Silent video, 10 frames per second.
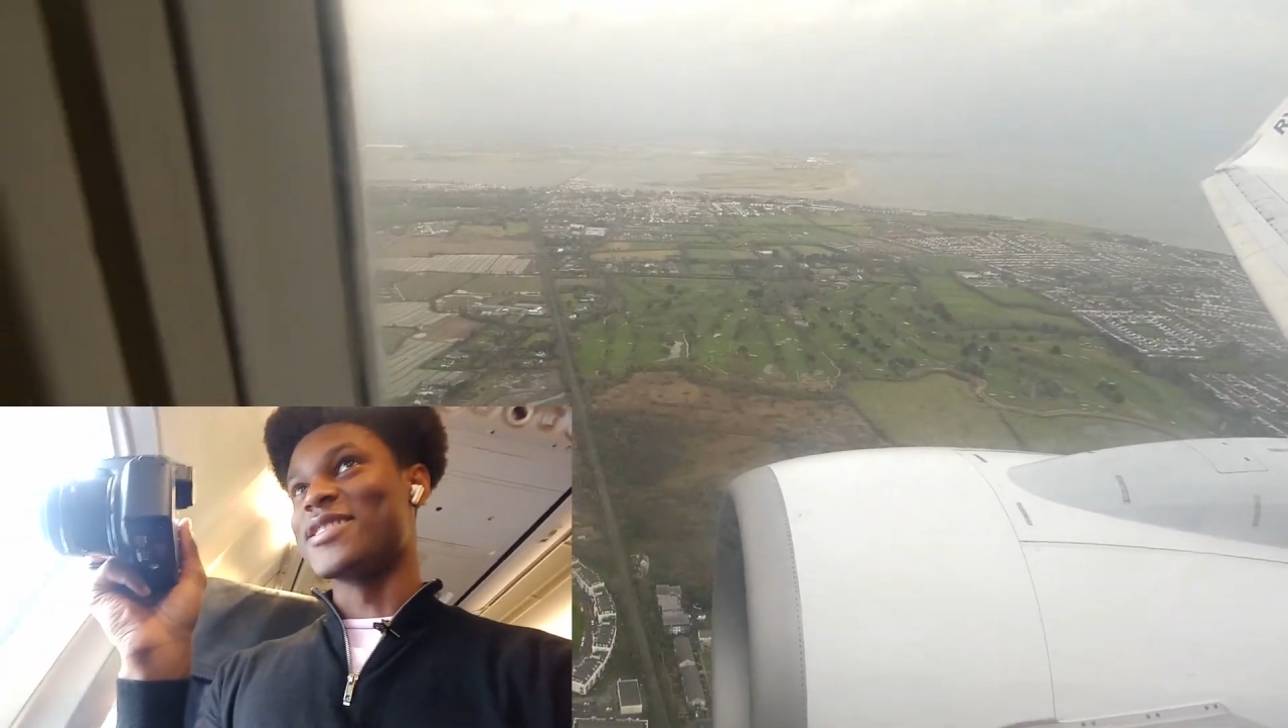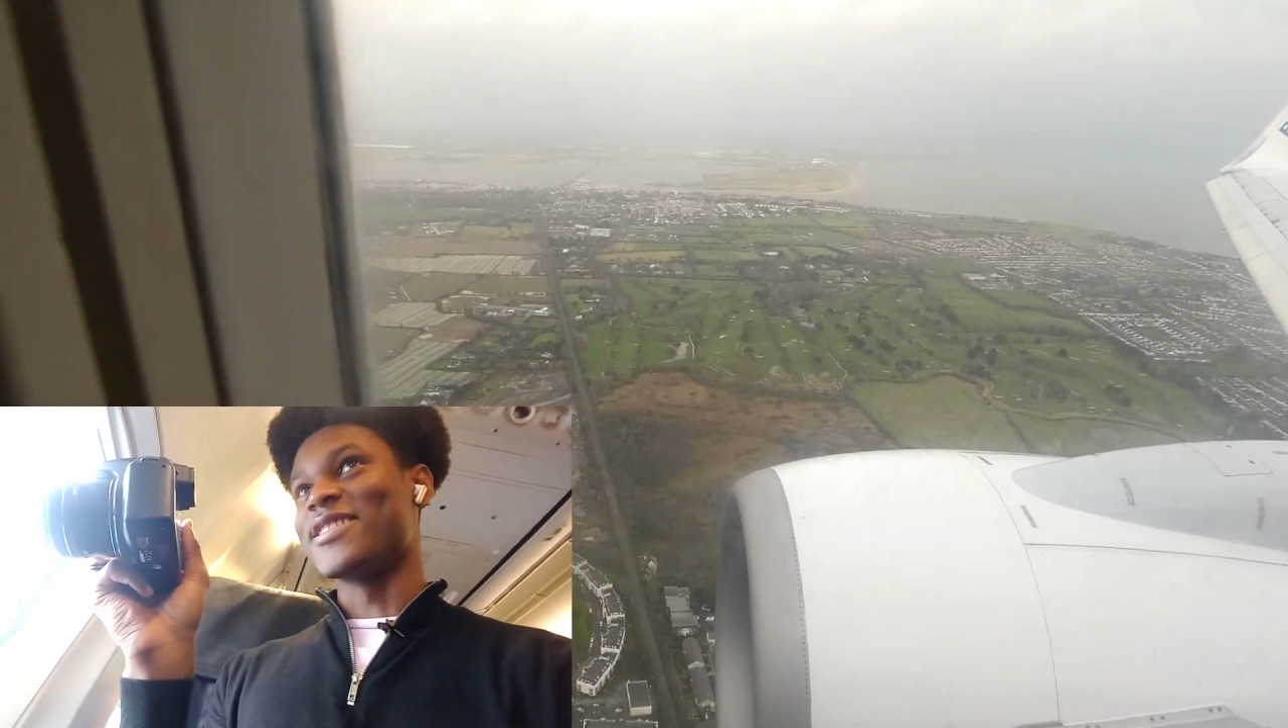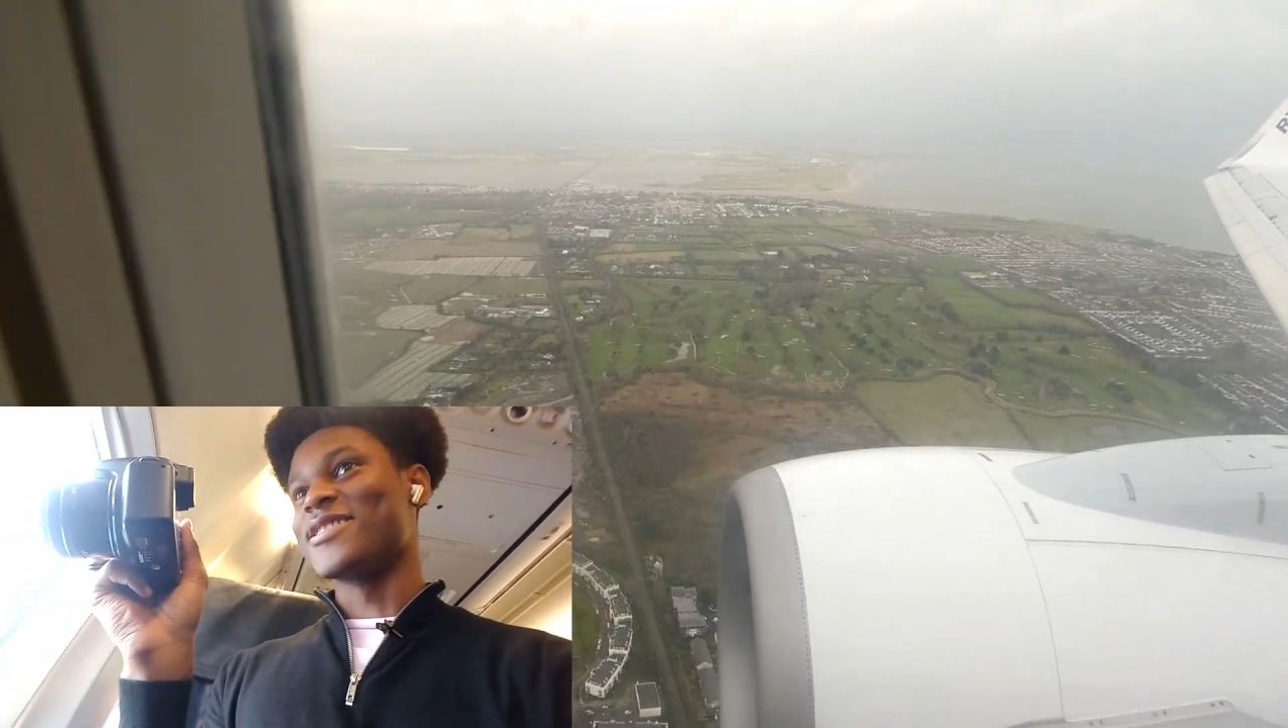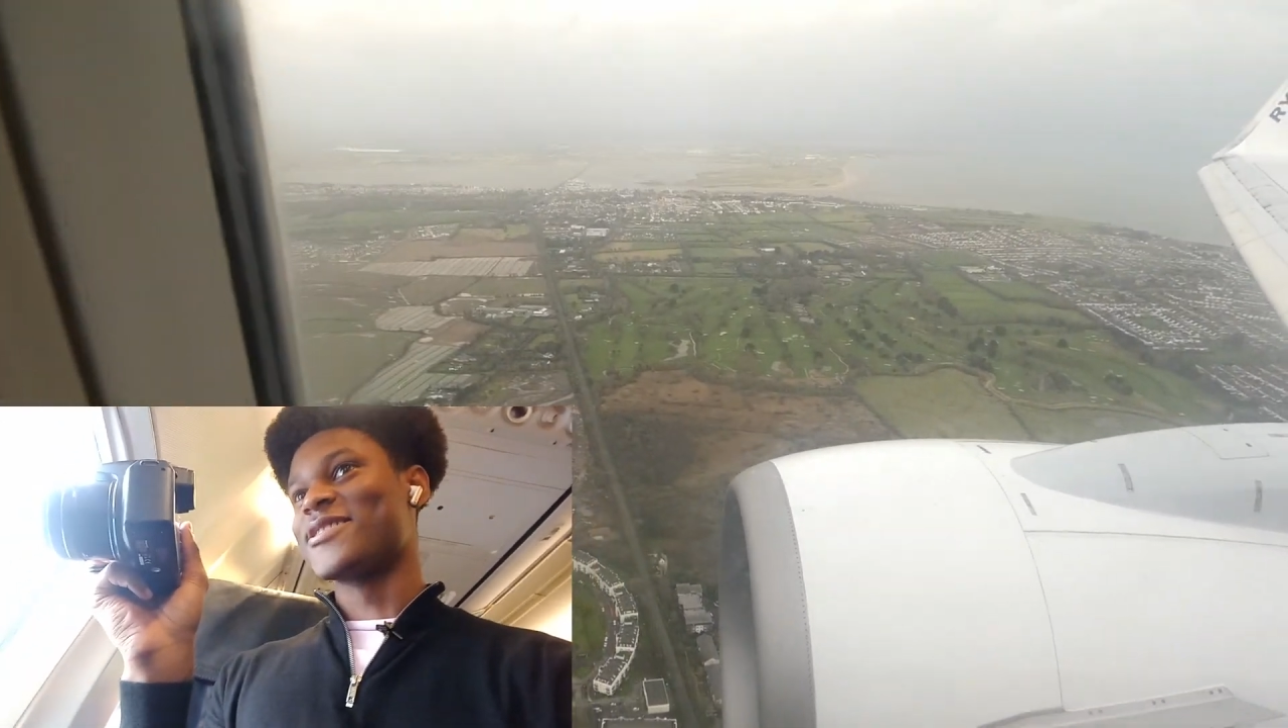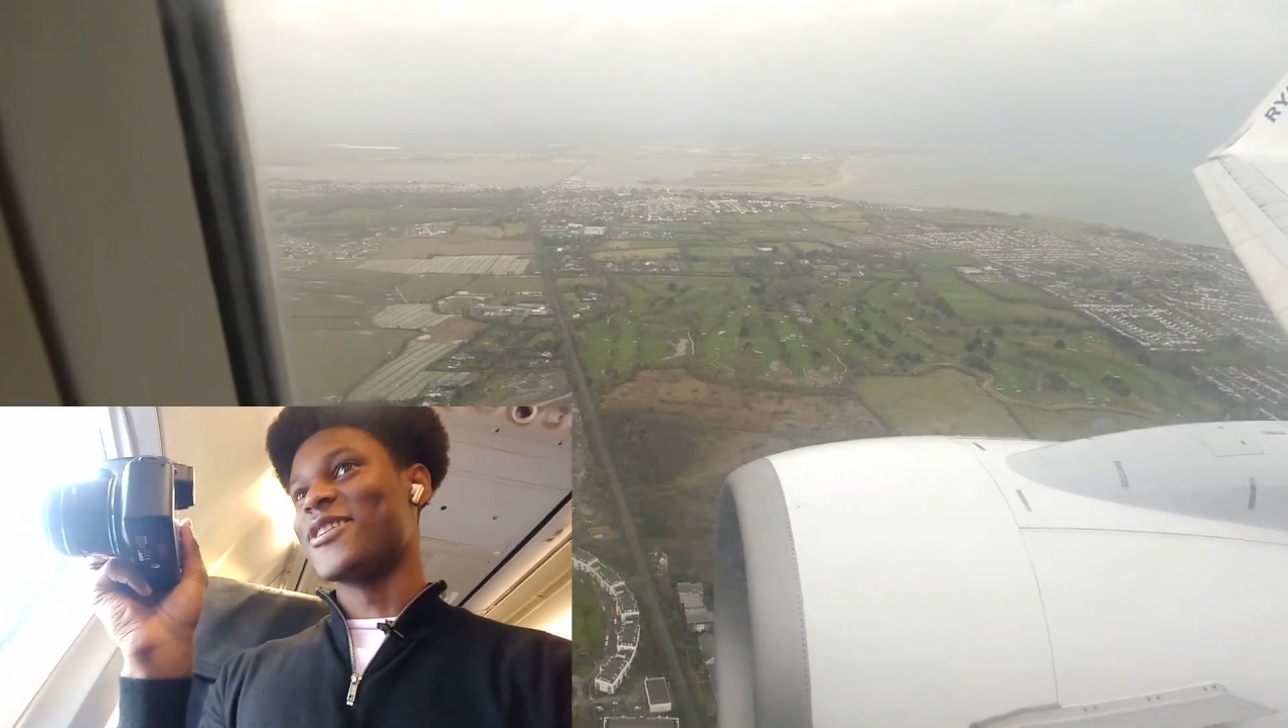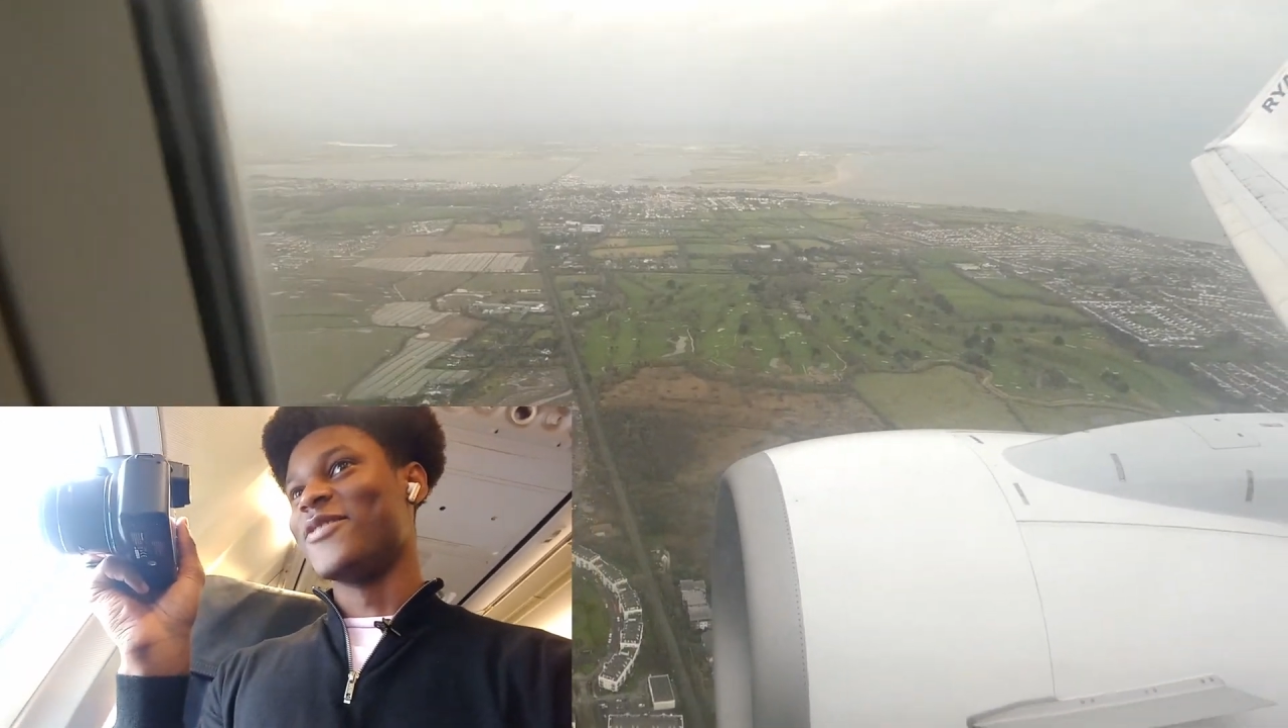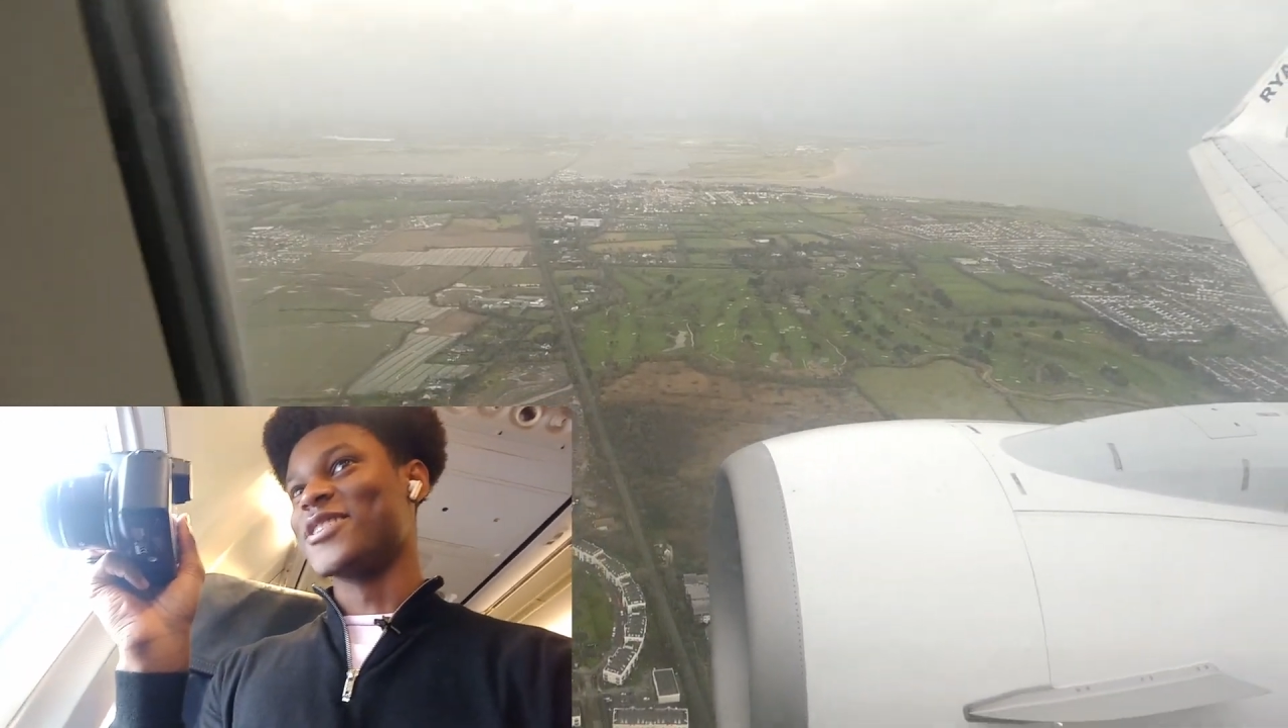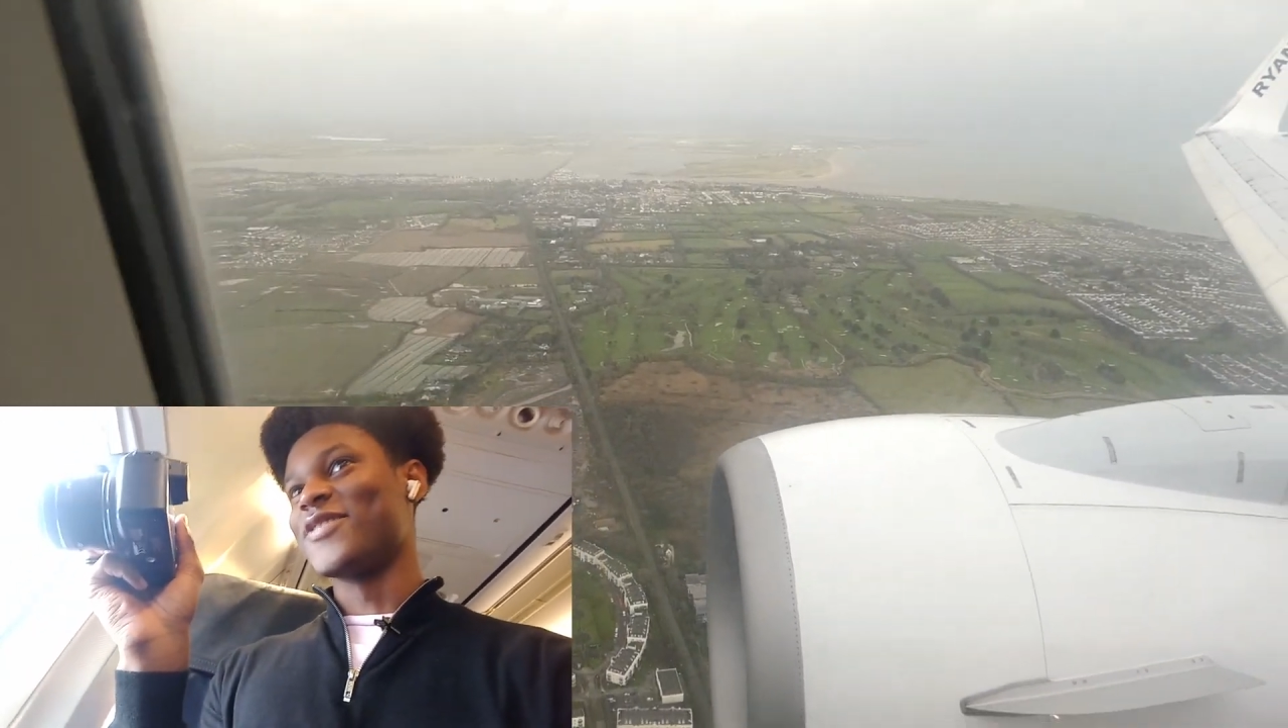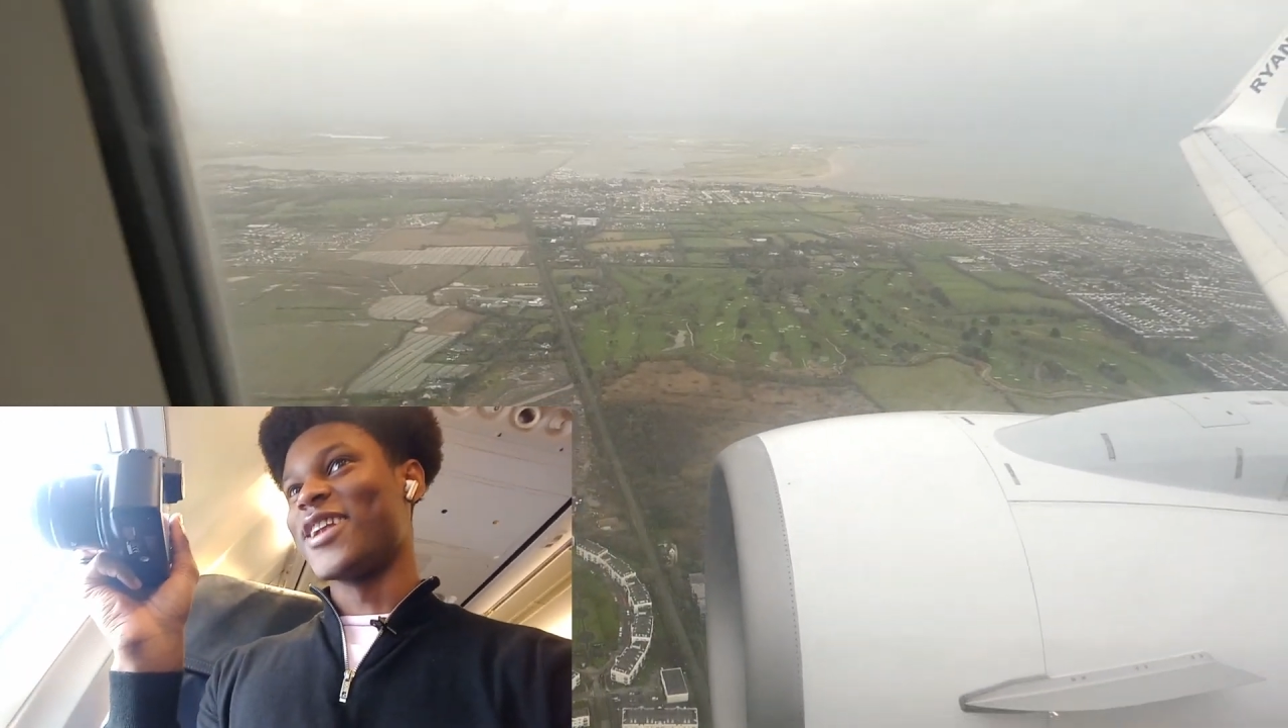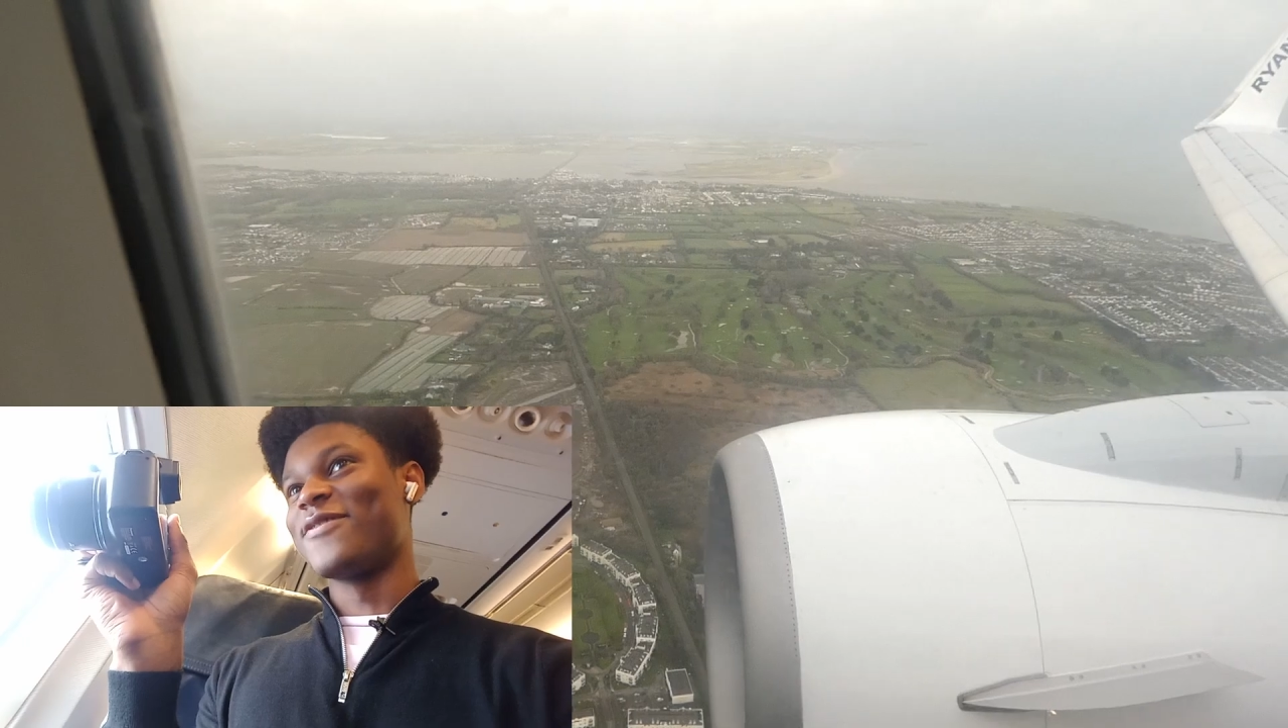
and it's so much fun.